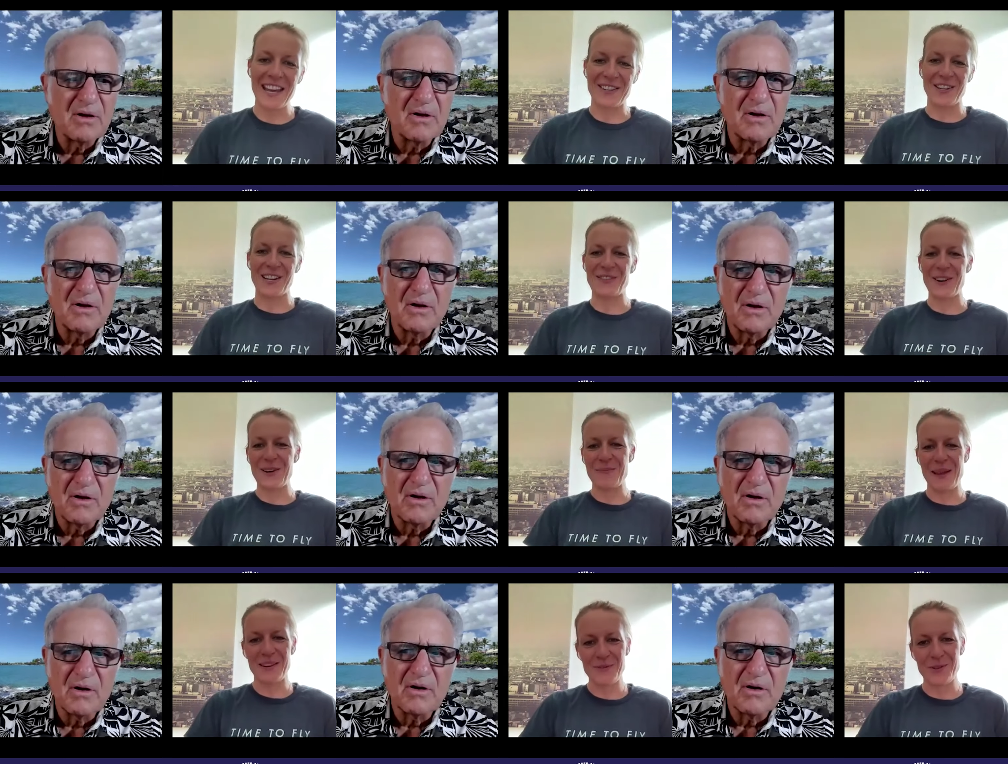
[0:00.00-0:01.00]
Speaker 1: actually a very
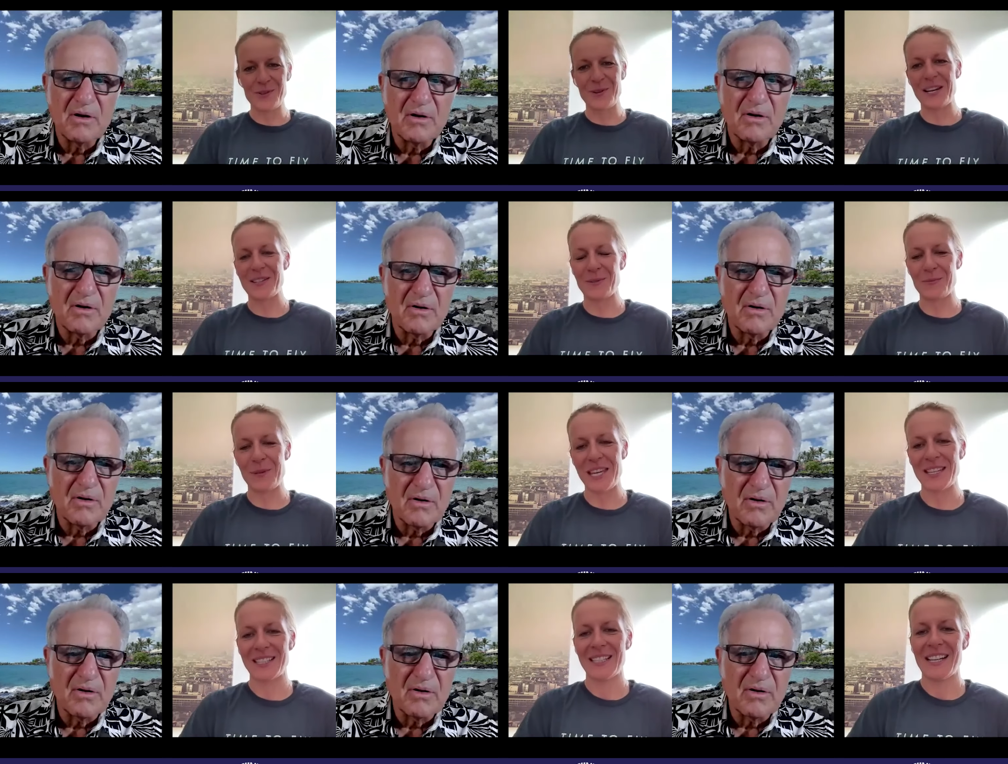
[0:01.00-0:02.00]
painful race for me.
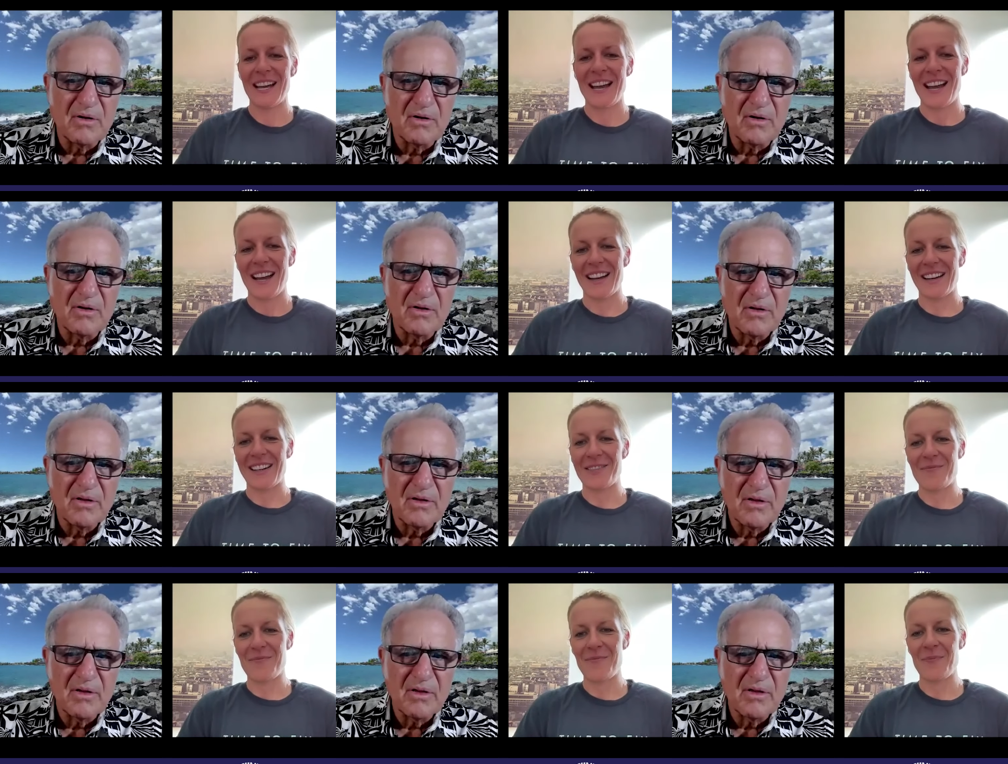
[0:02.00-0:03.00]

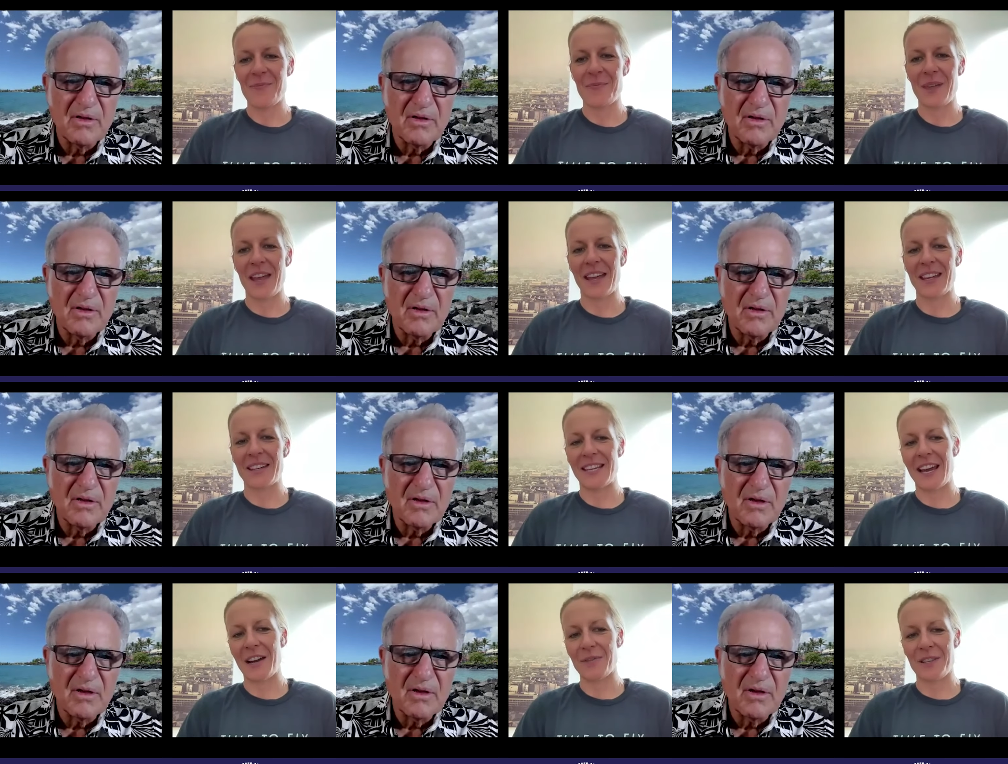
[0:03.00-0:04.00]
Um, and
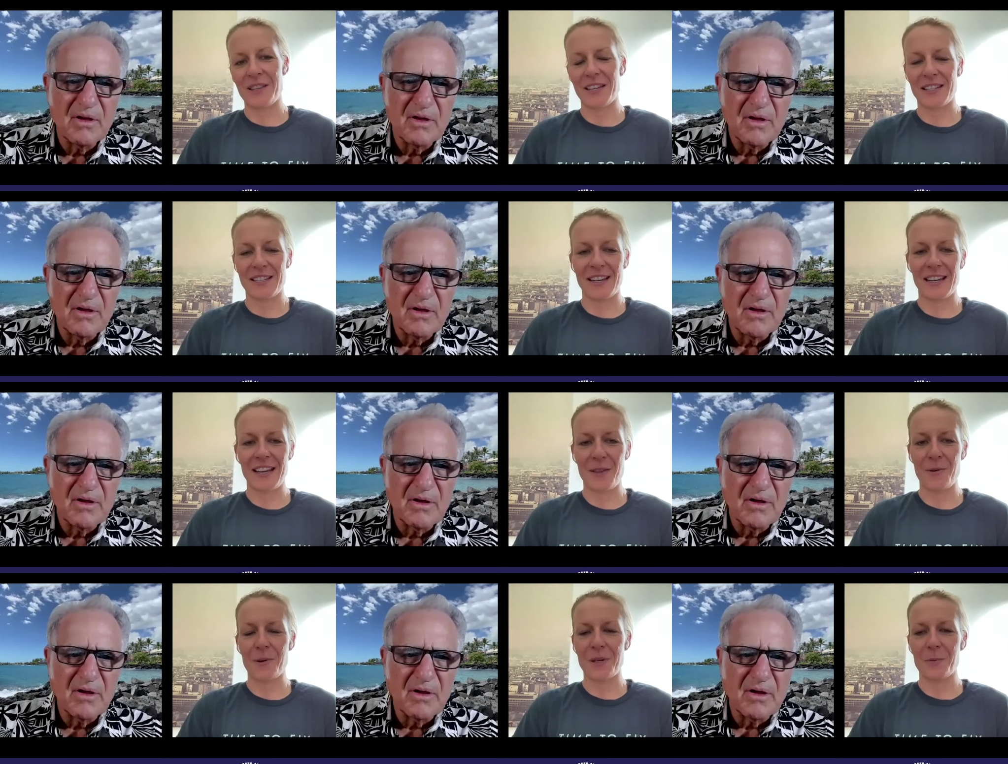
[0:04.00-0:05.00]
yeah, after that, I
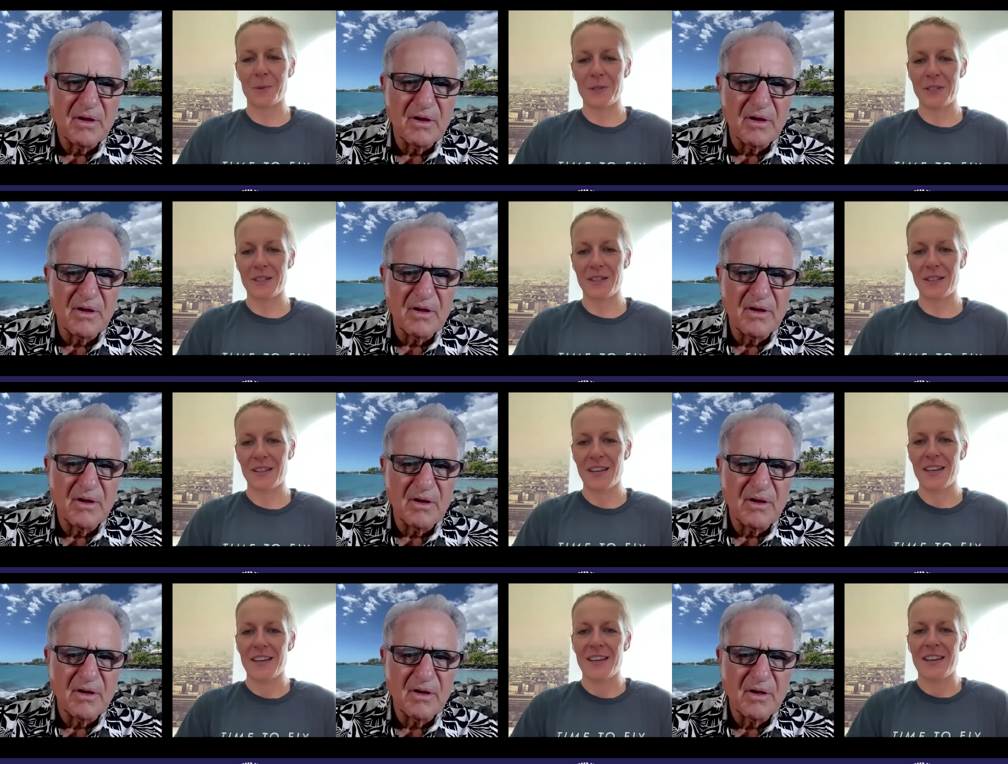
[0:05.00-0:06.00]
thought it was
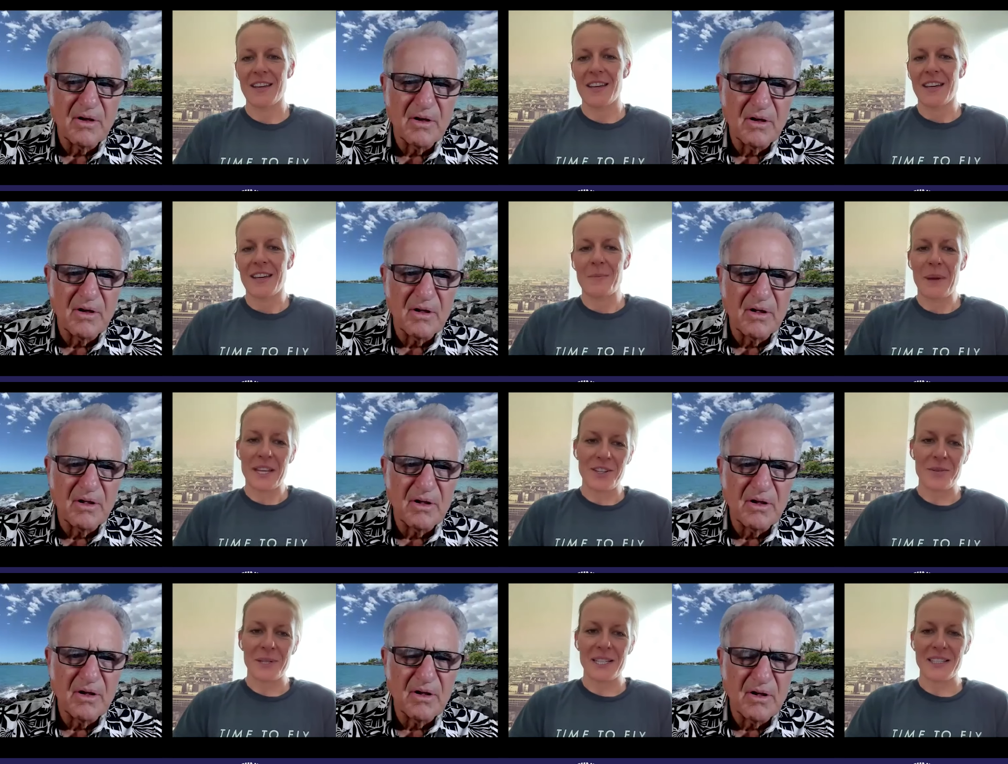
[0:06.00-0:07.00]

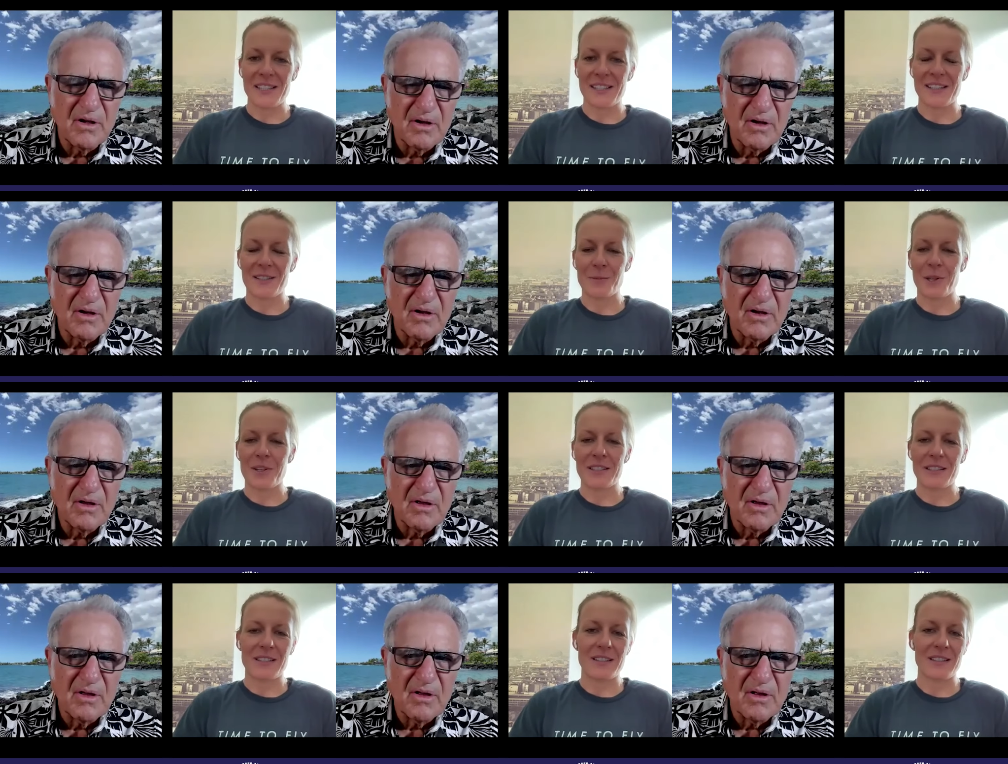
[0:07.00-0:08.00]
better, but to be
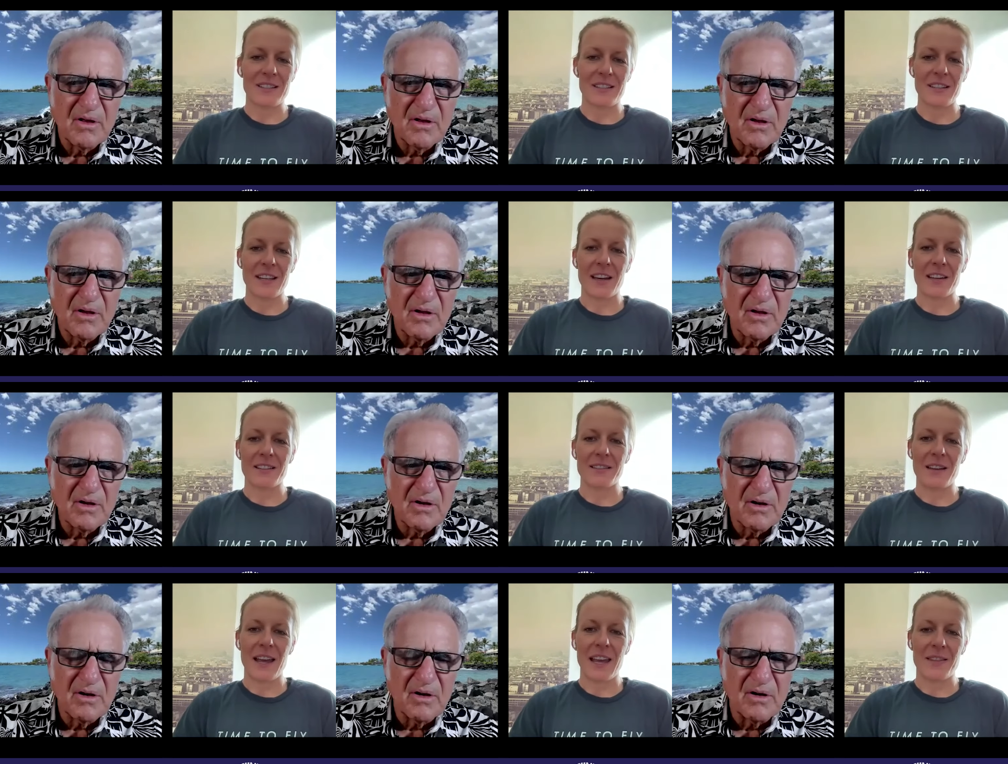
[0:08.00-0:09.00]
honest, it's yeah
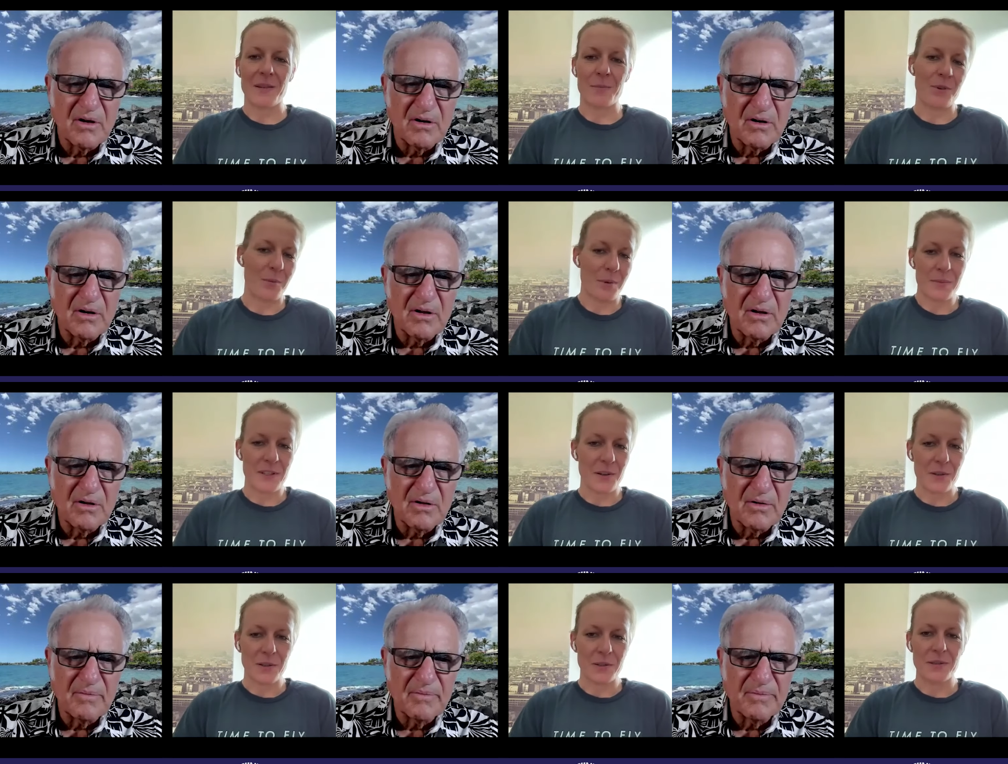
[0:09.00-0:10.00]
I had the problems
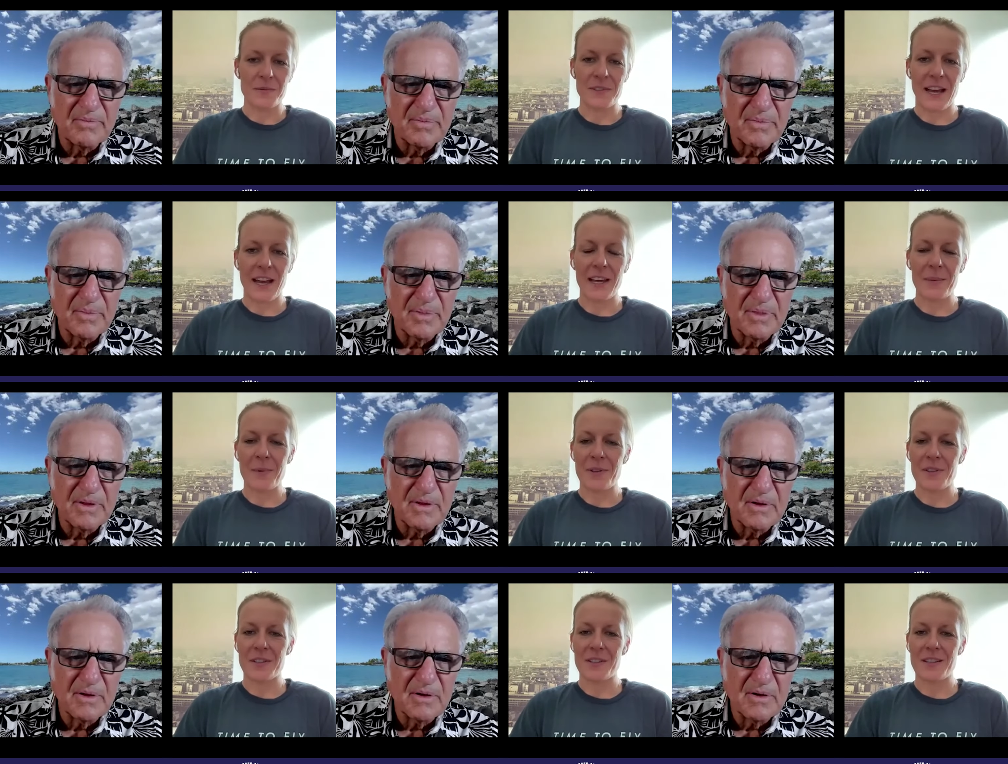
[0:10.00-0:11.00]
the whole time
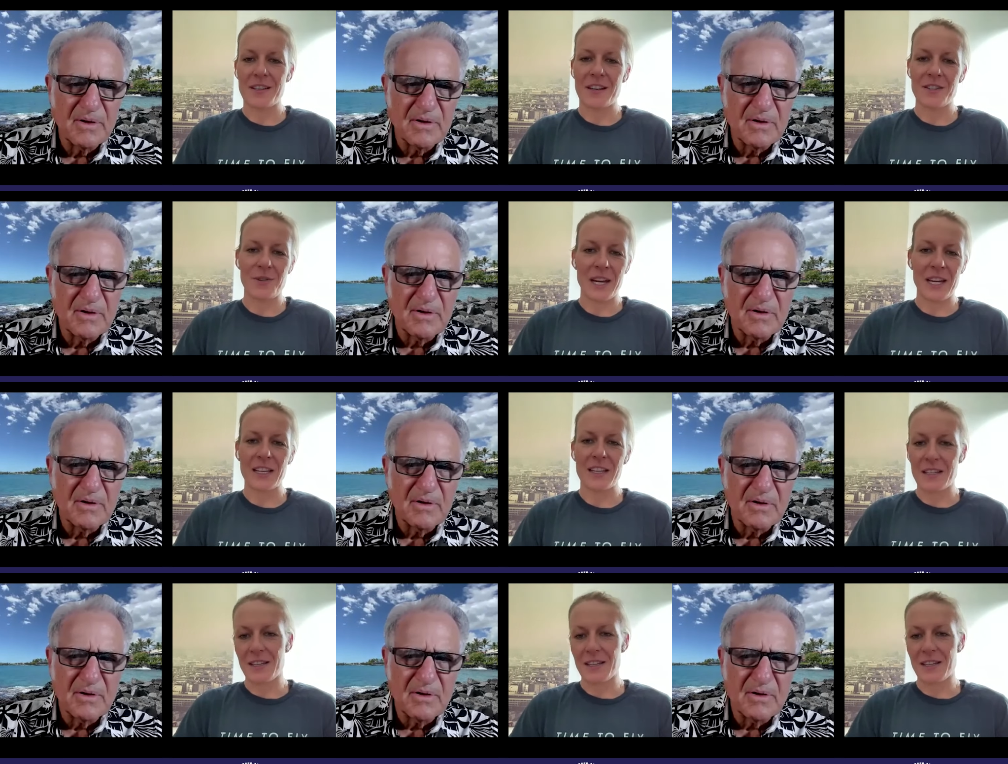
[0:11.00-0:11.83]
on the in, in training.